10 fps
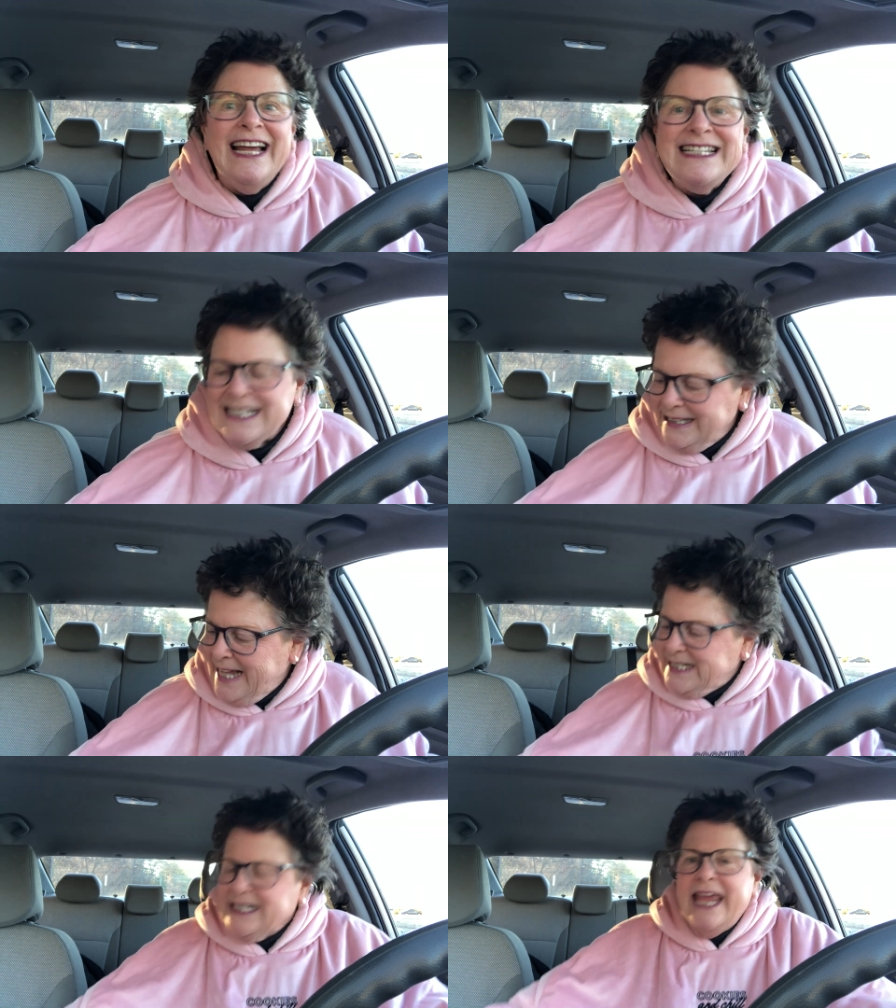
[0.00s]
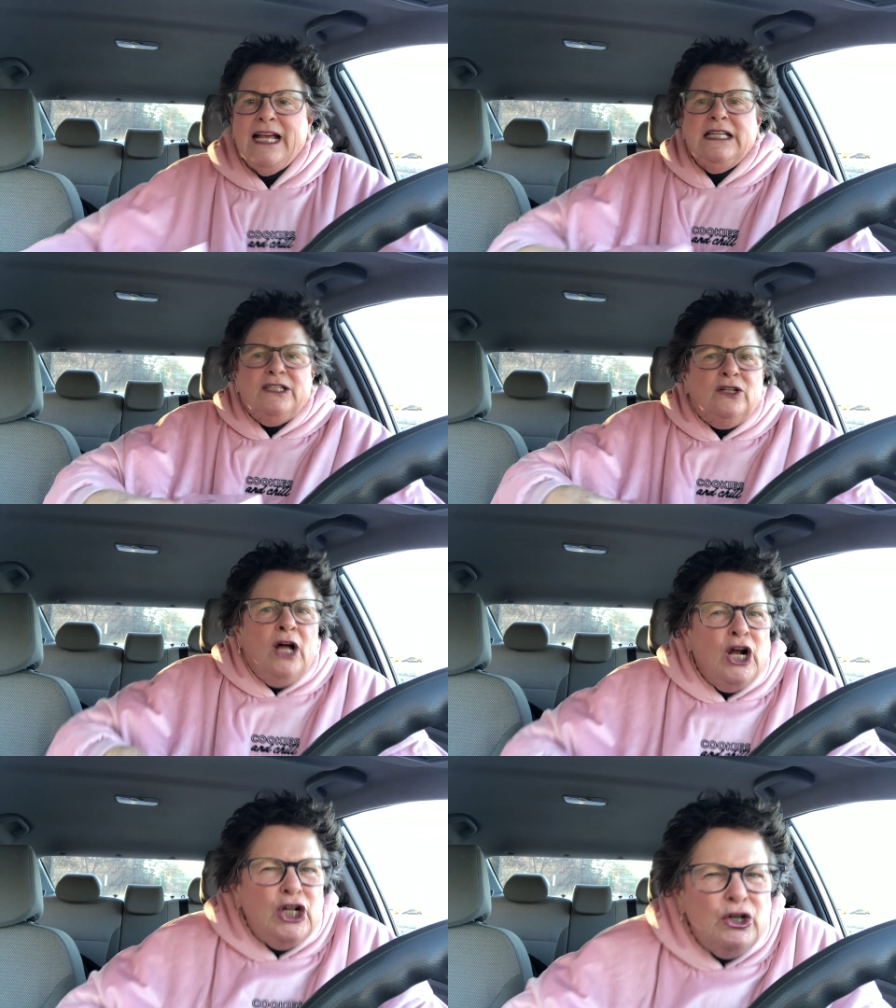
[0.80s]
Let's take a little
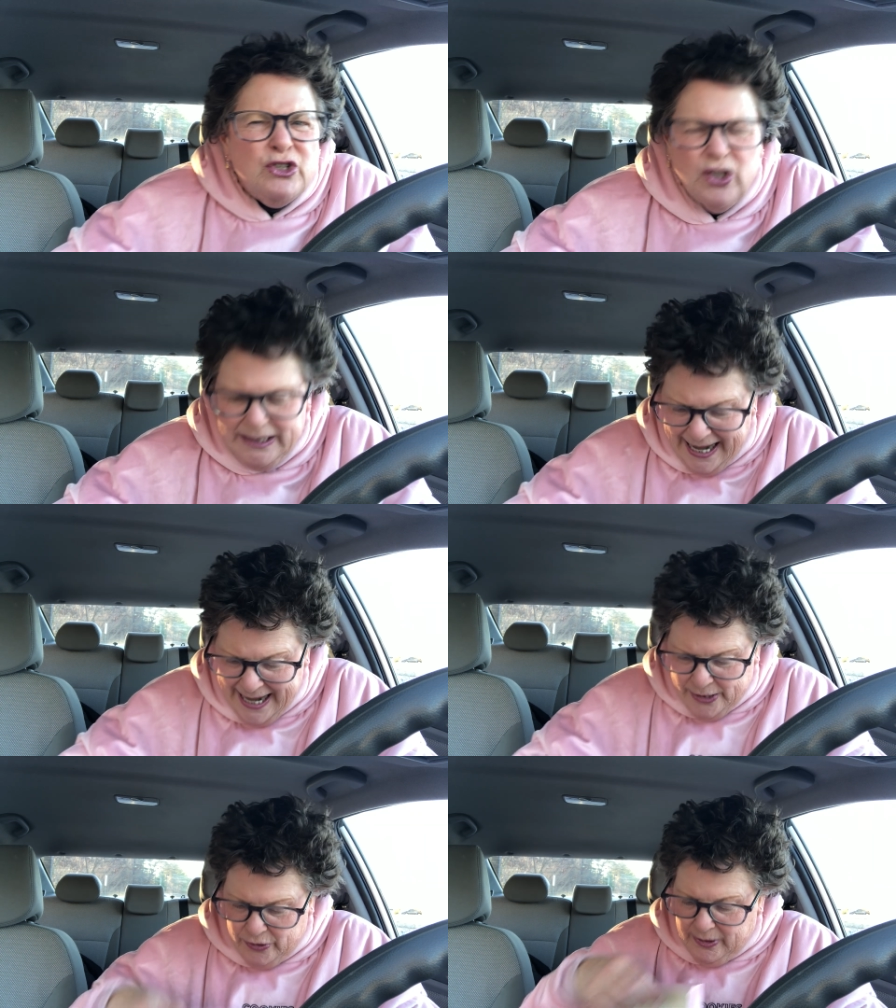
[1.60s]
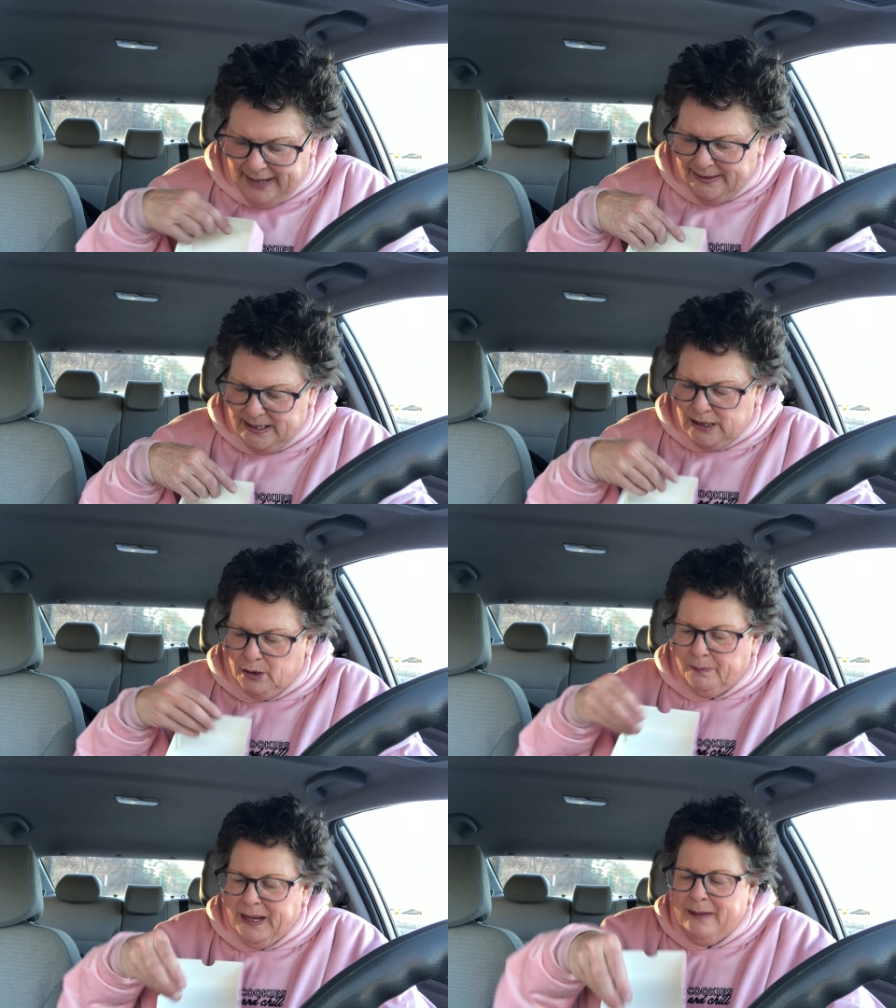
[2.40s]
closer gander at this
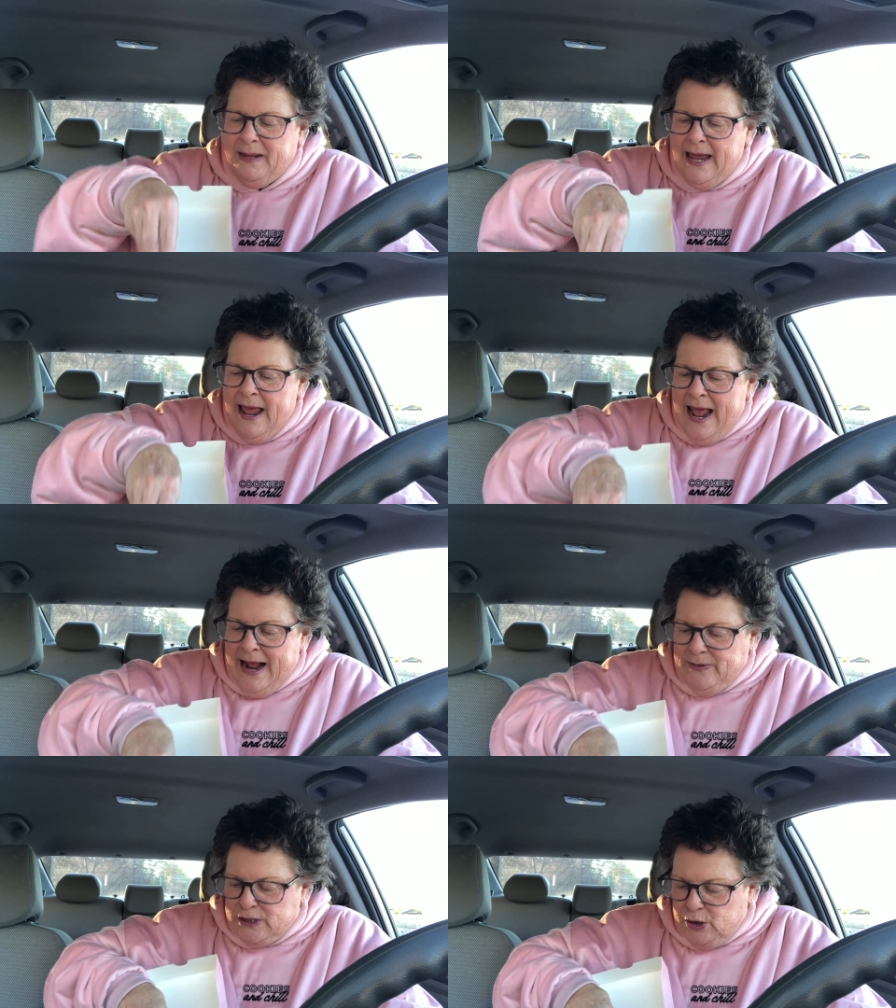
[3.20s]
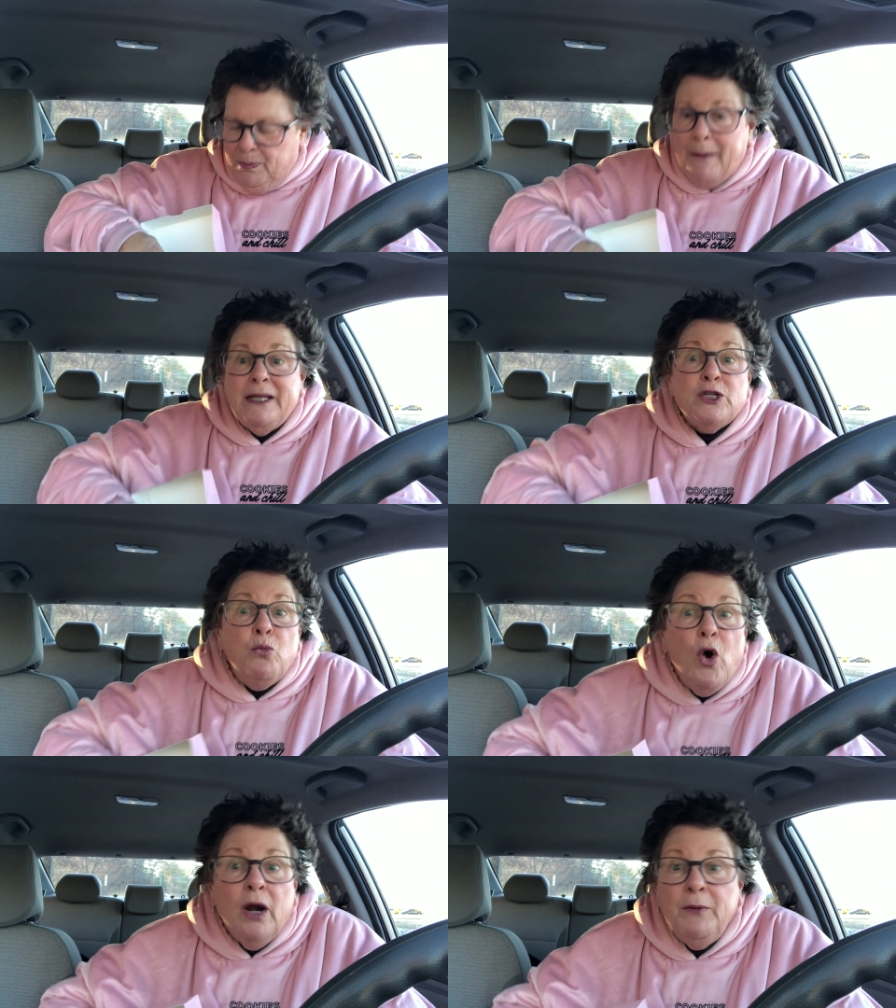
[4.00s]
little baby, this little puppy. It's a
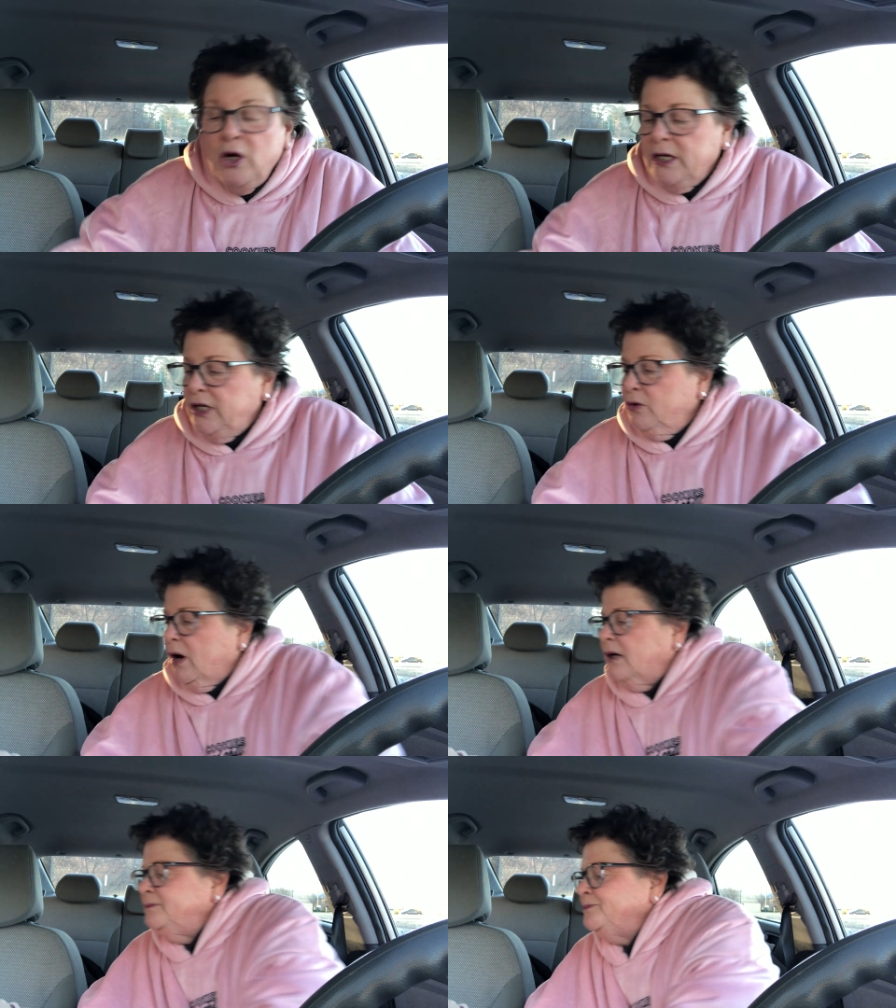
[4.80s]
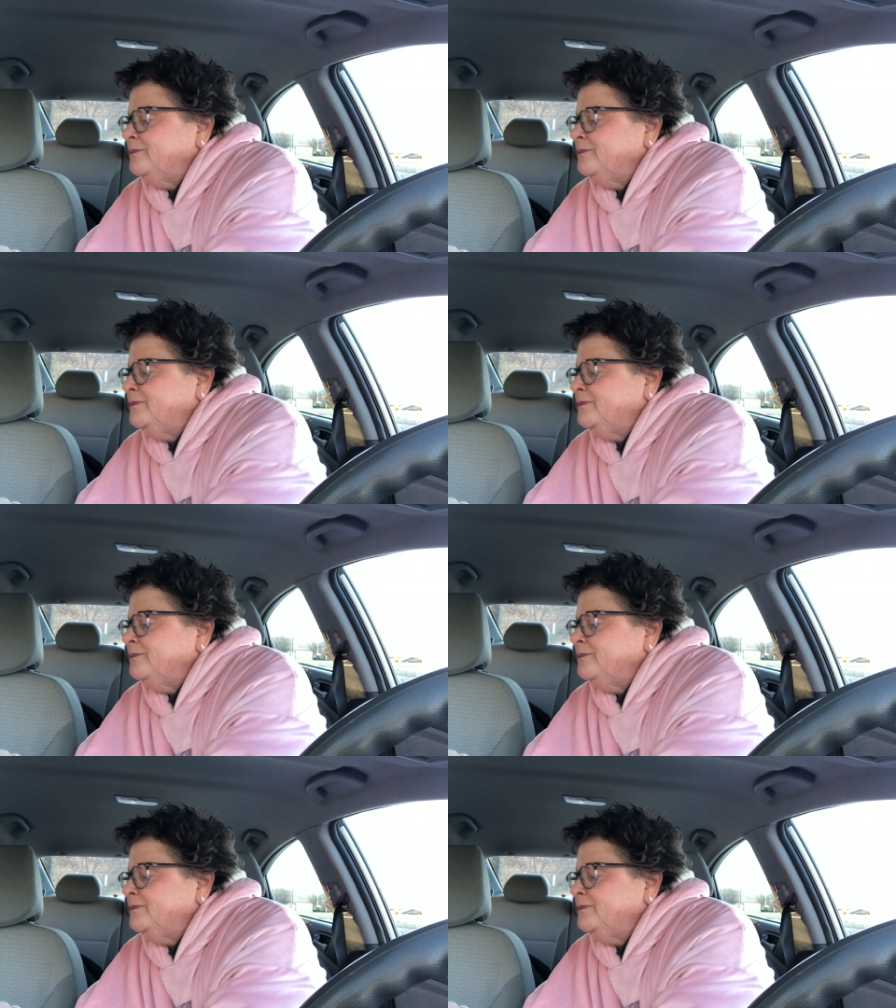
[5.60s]
warm cookie, you all.